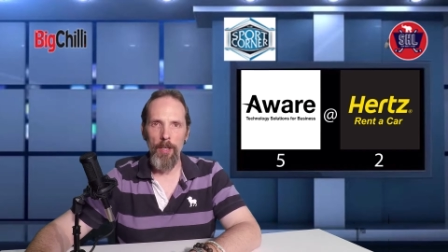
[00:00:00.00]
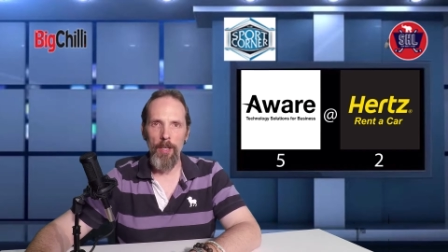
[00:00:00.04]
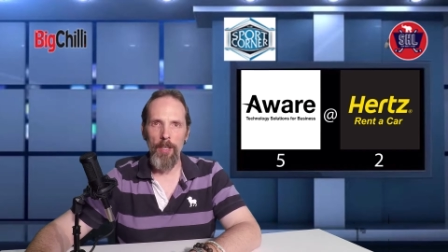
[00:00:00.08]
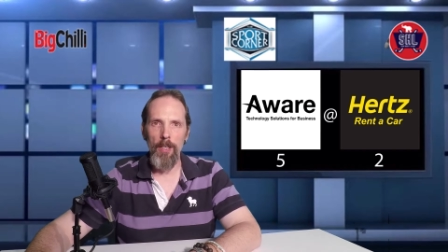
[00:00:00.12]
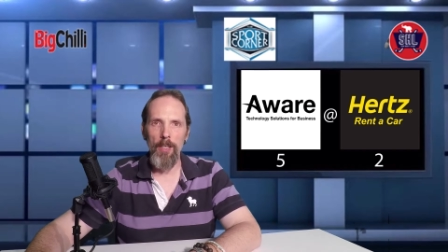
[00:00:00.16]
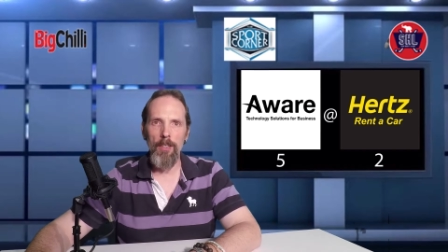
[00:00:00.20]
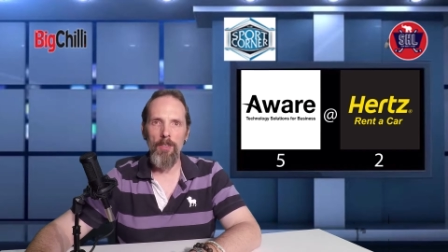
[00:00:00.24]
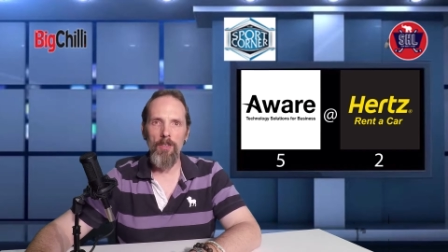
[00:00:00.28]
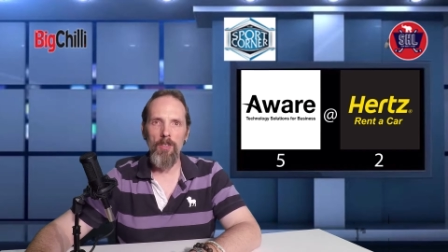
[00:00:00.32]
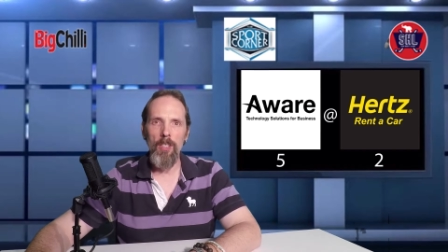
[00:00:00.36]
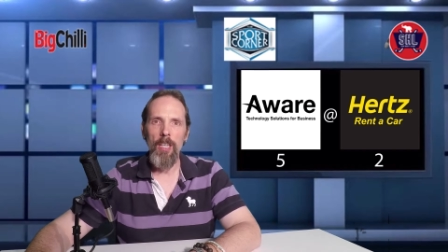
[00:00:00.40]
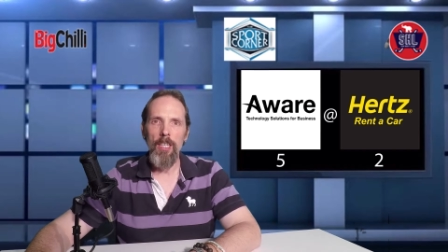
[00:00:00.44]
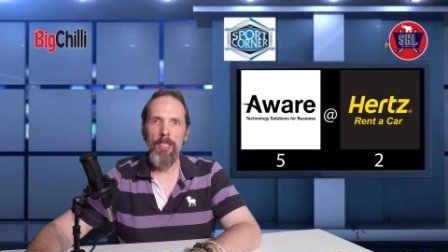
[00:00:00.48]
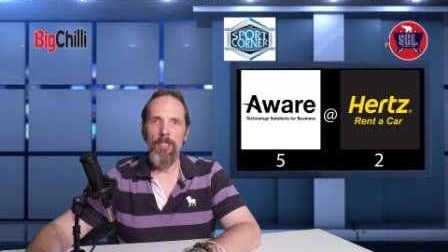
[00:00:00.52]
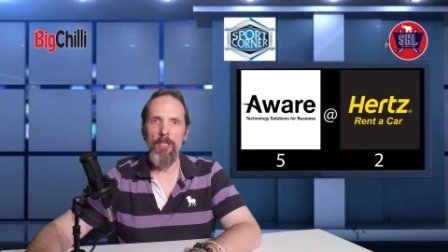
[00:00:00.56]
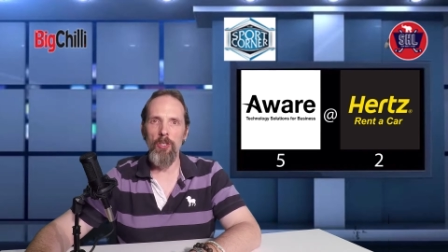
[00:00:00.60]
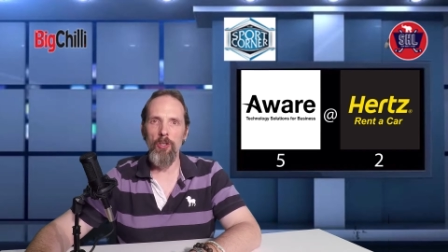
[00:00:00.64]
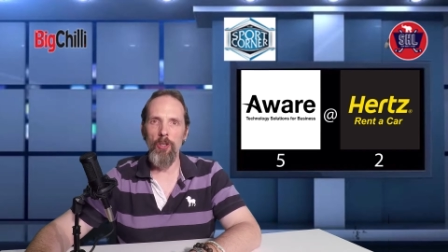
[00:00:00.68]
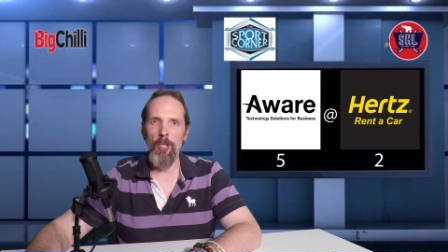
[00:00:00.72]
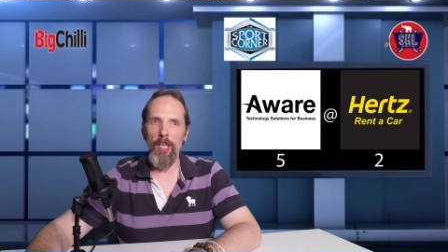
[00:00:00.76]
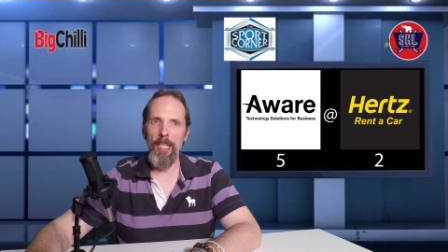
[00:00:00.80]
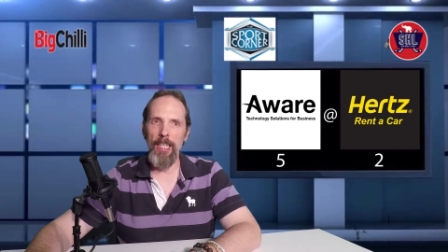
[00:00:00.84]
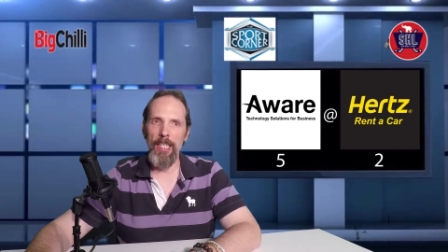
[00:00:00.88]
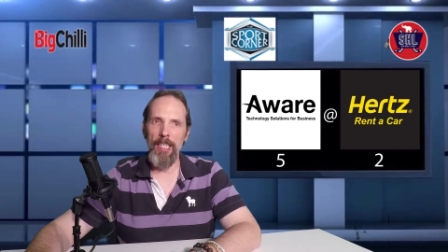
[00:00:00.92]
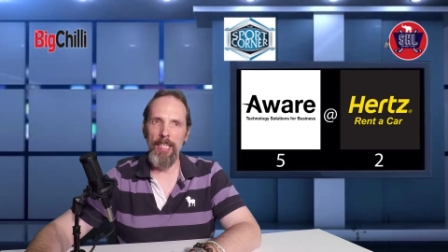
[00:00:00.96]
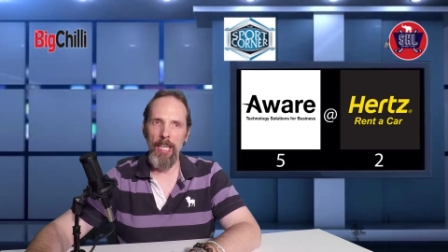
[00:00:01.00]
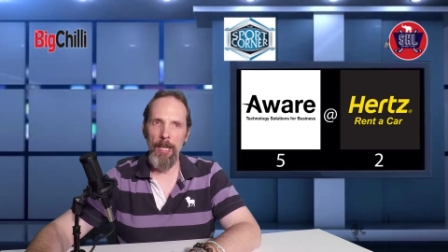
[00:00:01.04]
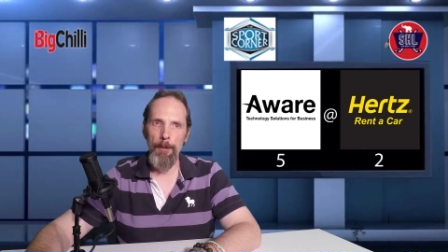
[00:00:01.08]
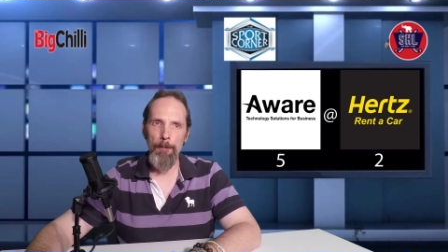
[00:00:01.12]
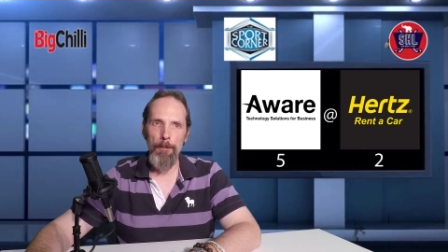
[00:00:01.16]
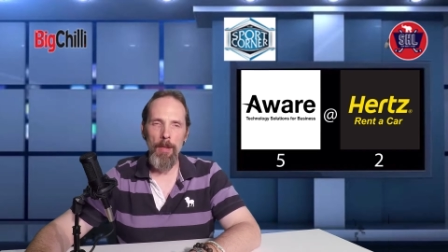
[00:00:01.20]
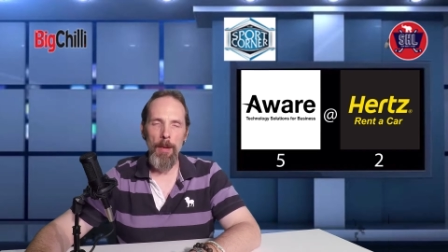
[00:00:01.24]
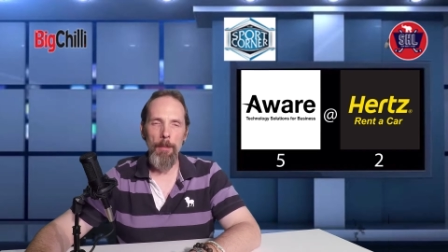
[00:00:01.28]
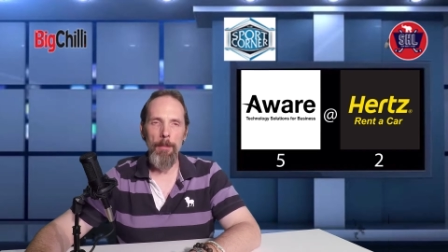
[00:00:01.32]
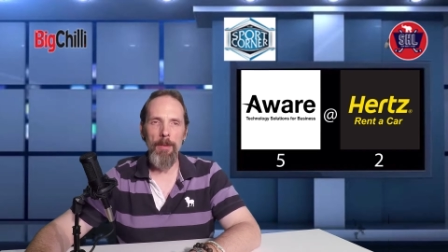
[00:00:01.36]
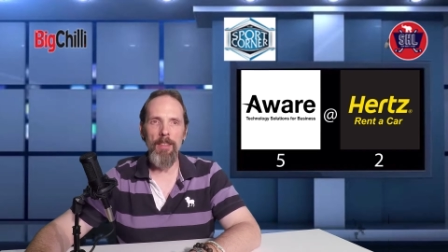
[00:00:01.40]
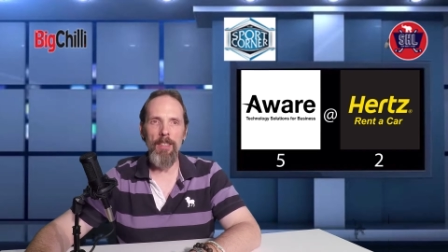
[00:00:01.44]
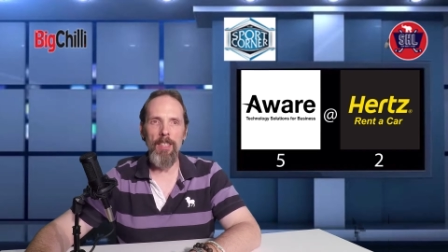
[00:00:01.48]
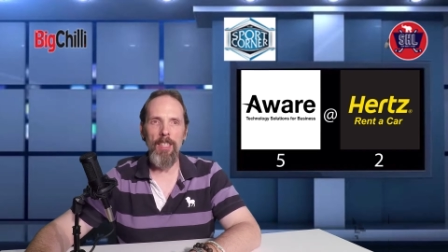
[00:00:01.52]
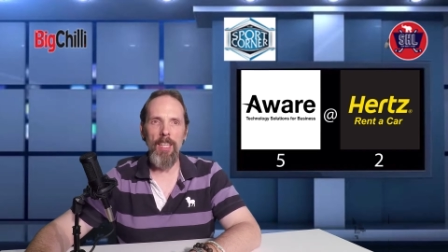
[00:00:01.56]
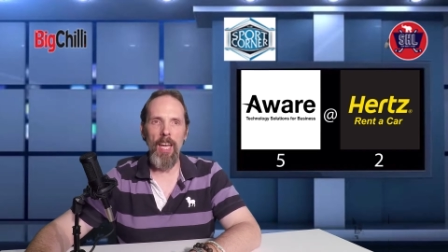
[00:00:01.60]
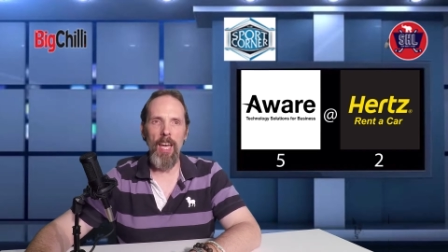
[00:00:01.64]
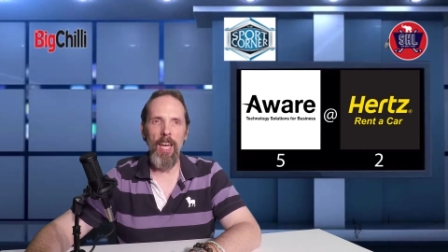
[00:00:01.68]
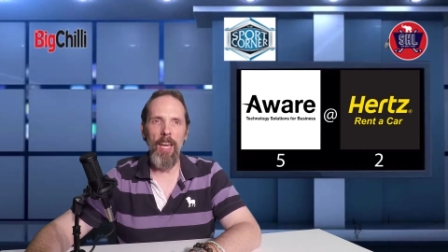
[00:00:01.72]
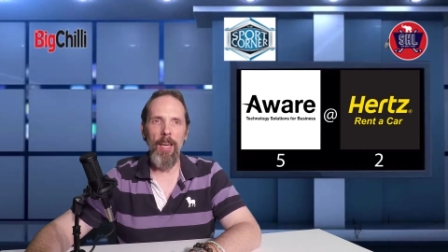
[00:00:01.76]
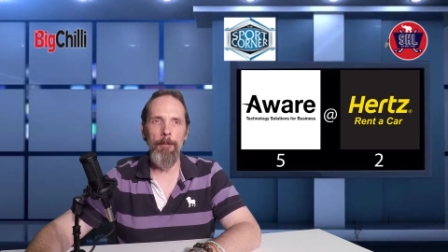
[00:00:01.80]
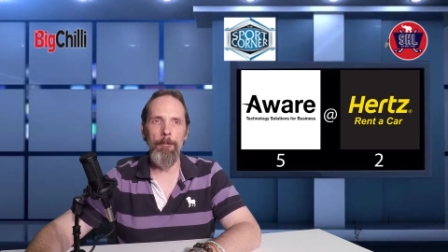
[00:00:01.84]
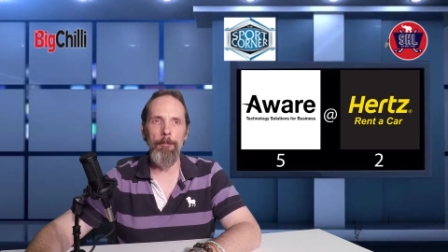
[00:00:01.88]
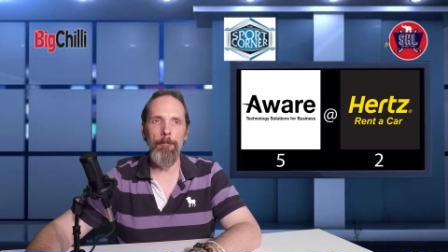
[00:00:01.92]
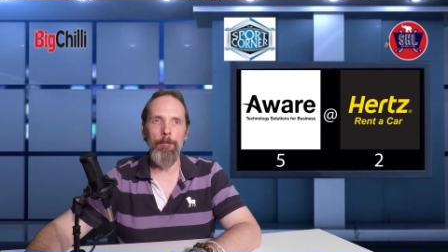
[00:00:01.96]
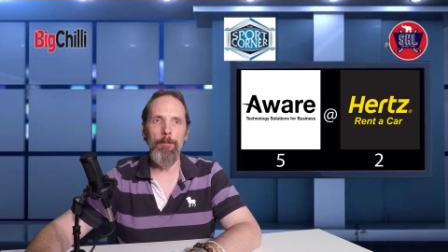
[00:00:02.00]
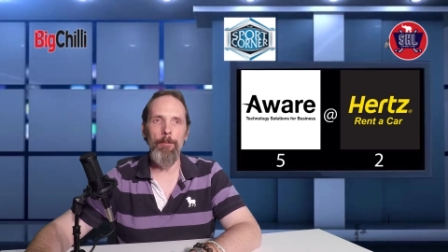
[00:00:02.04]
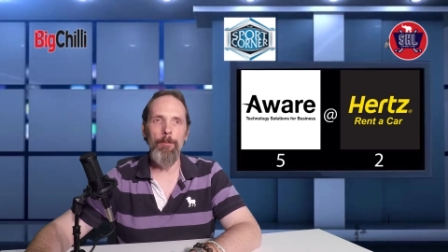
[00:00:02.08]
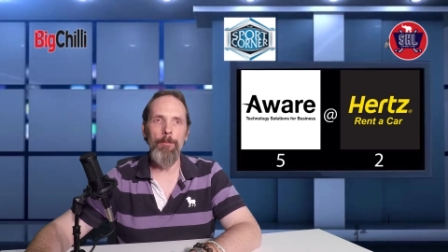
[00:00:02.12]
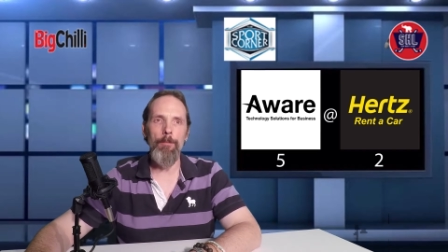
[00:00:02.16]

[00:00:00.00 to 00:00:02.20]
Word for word: Hertz to try to keep them in the game.